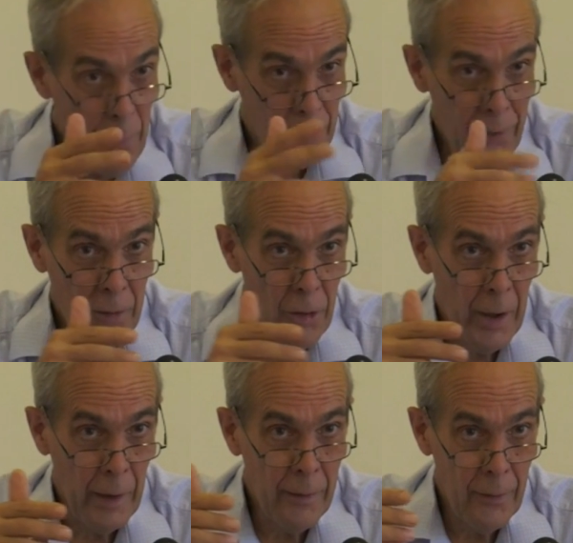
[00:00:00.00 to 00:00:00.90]
such
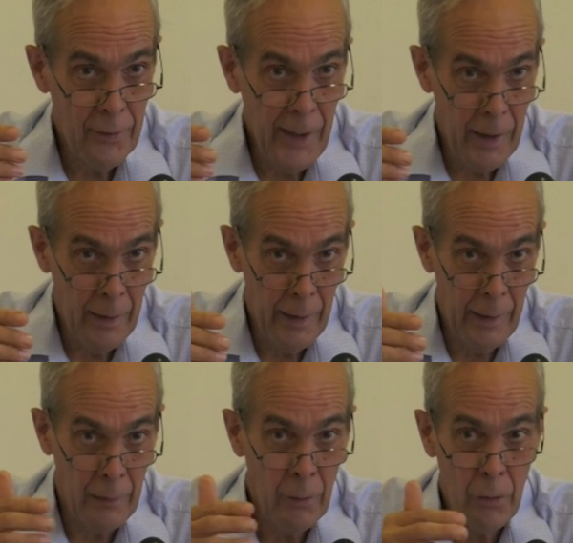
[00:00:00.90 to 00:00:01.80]
an
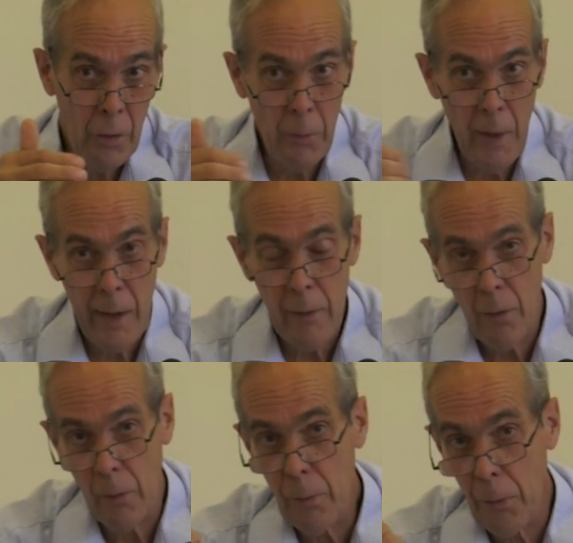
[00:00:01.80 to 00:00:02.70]
understanding to
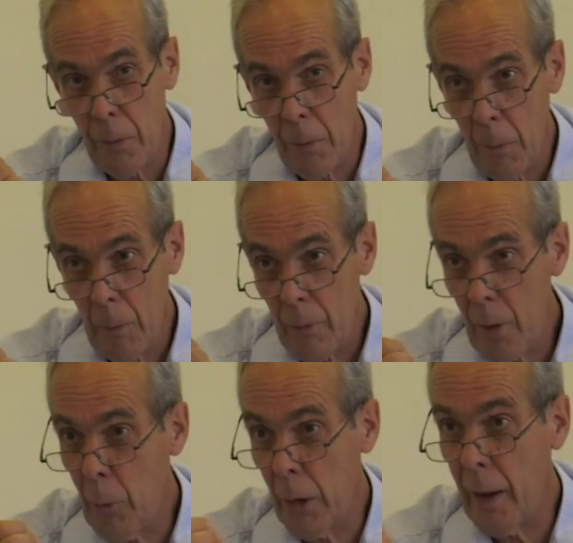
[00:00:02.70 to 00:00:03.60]
that of
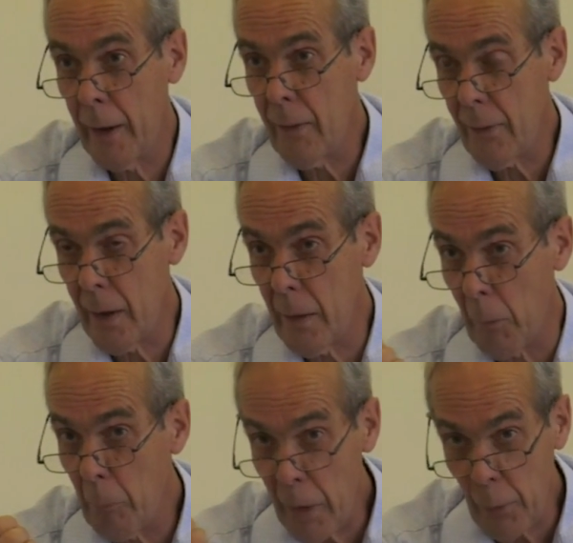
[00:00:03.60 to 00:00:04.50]
someone like, say,
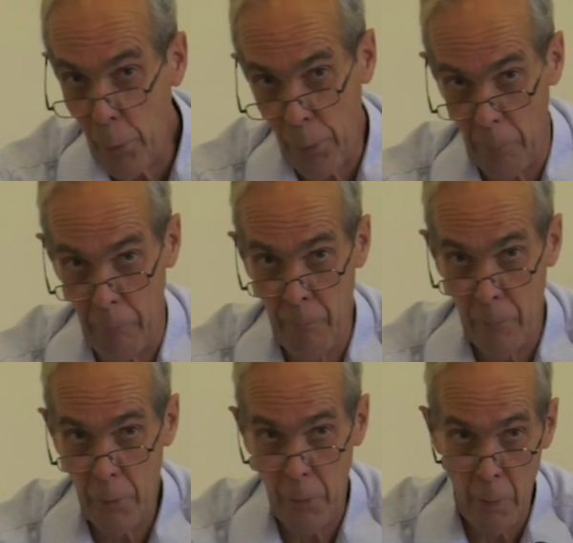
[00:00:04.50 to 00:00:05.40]
Bentham,
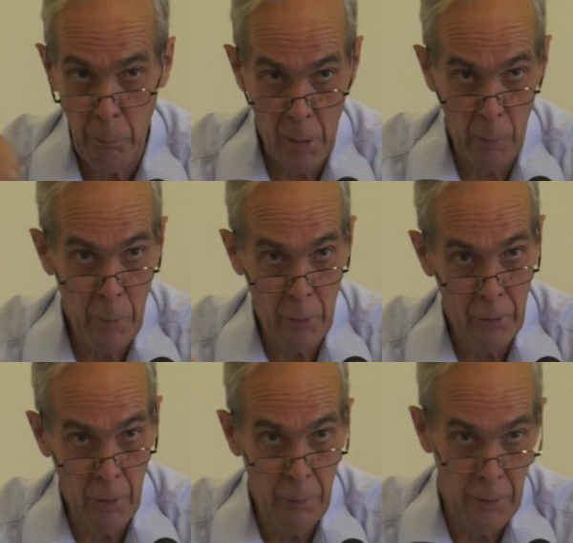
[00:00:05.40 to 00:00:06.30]
for the
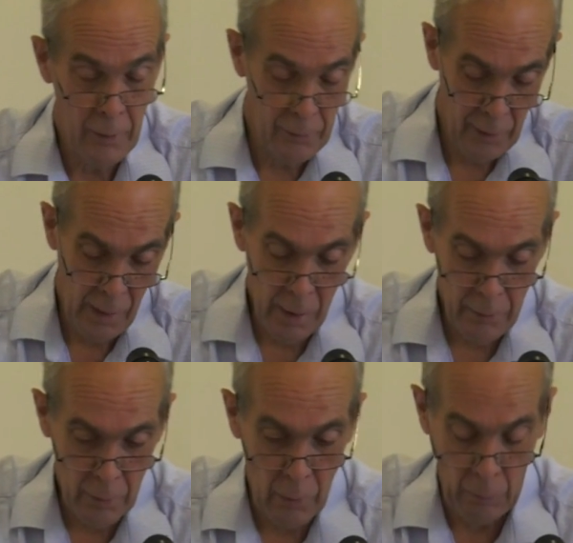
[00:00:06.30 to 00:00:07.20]
purpose of this
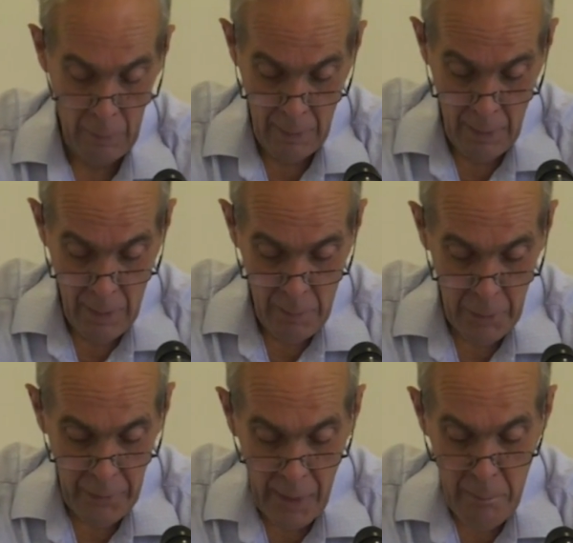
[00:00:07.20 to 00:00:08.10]
article,
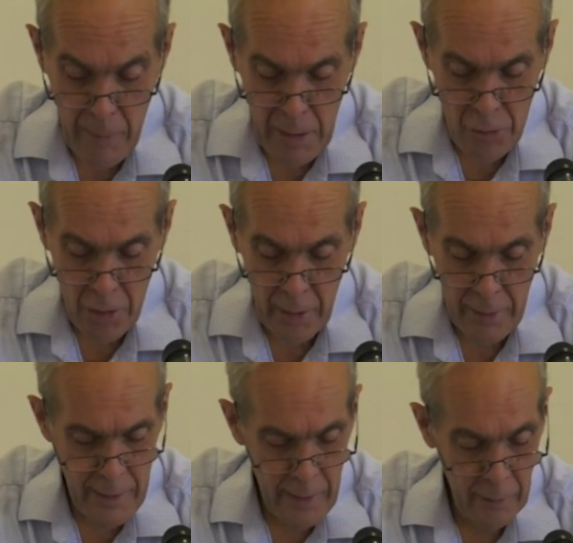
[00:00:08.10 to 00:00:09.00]
but I mention
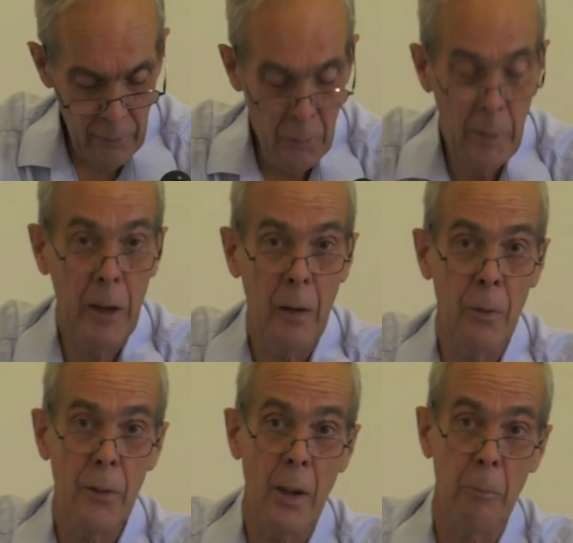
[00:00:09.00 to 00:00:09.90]
it here as being
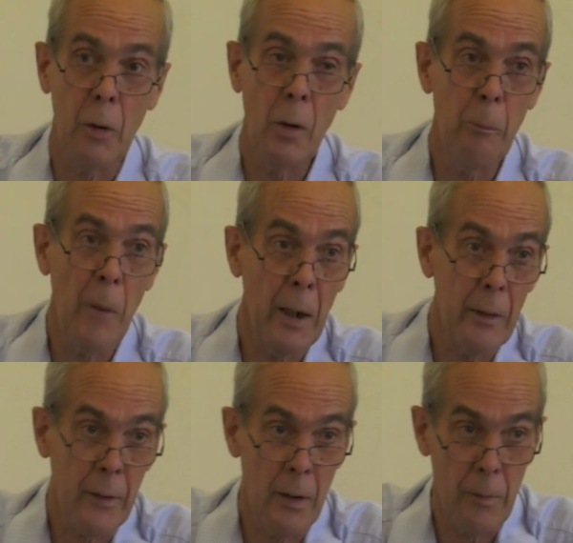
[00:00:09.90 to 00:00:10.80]
of some
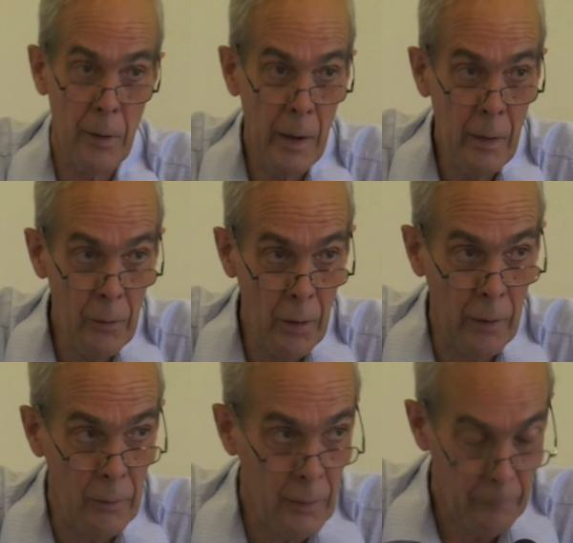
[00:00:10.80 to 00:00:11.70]
comparative
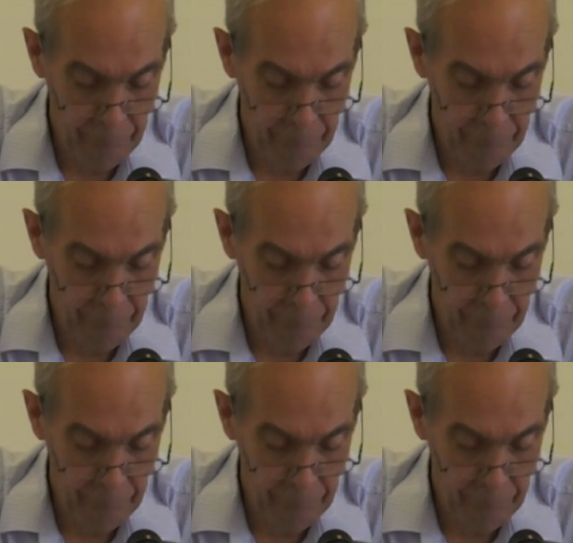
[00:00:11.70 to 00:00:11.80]
interest.